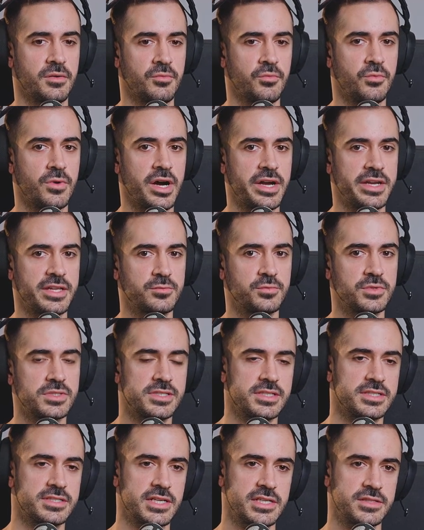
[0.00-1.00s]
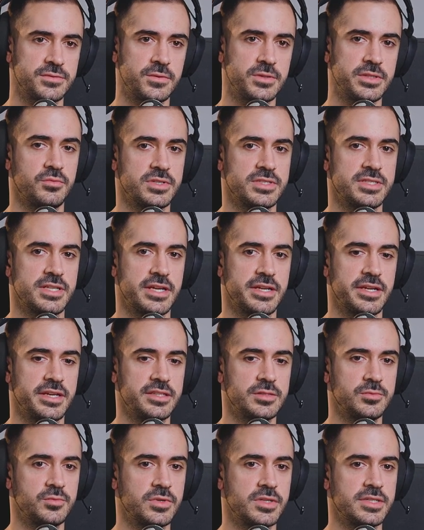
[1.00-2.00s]
why it was successful was that
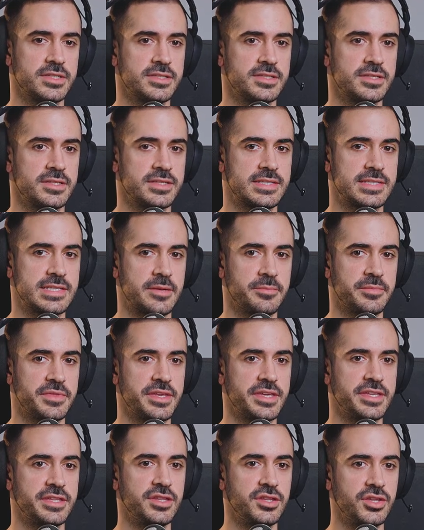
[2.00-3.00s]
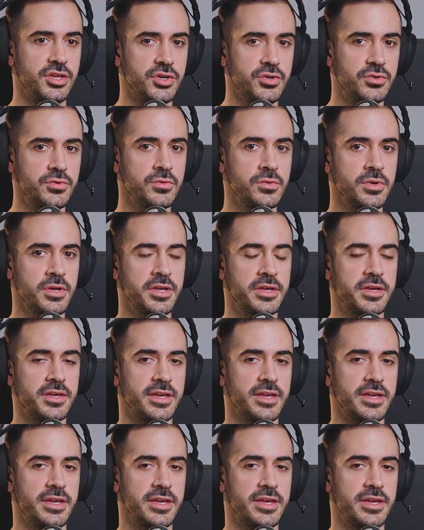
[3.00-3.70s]
it was something new.